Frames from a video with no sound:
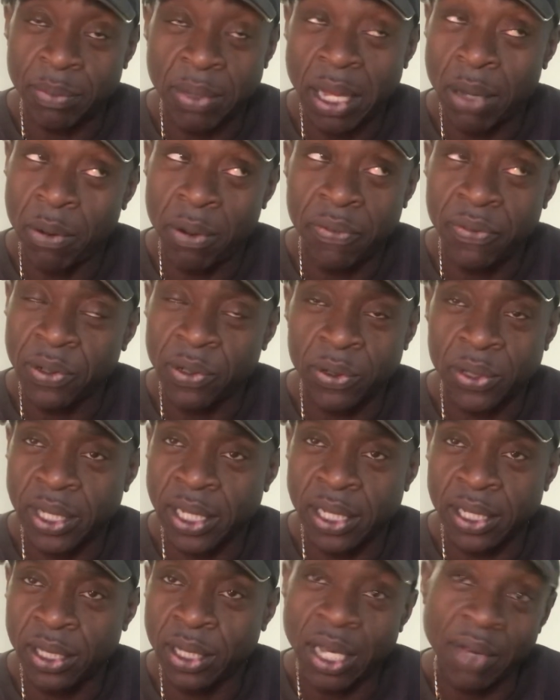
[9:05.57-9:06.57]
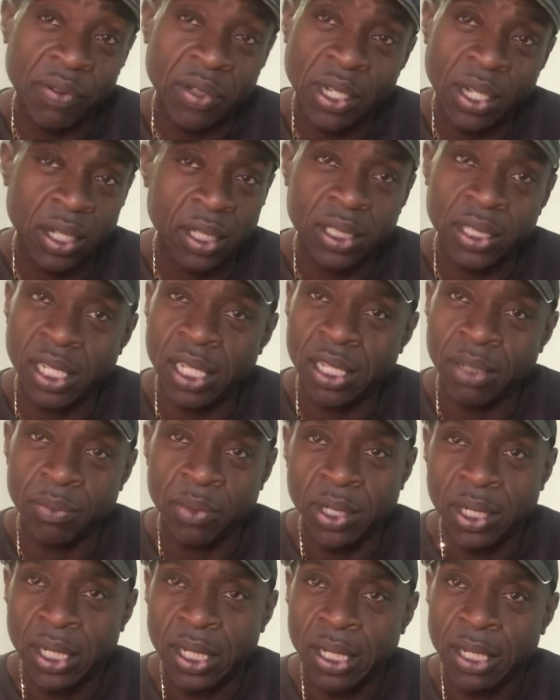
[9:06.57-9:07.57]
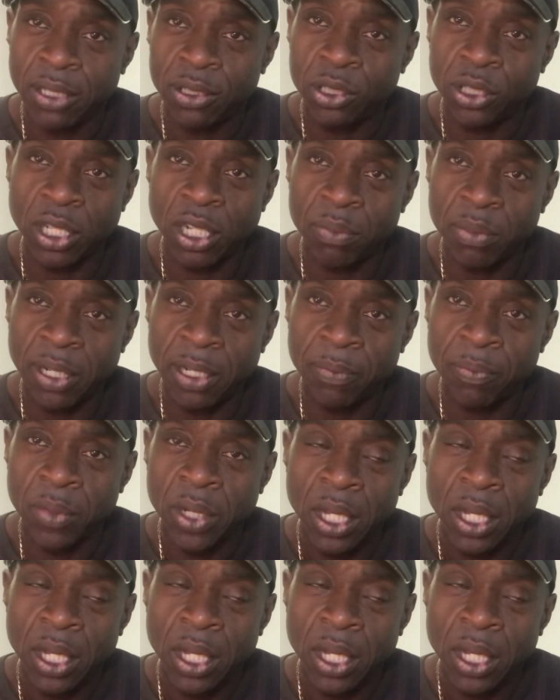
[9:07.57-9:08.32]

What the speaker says: However you look at it, you're having a hard time. Do you know what I mean?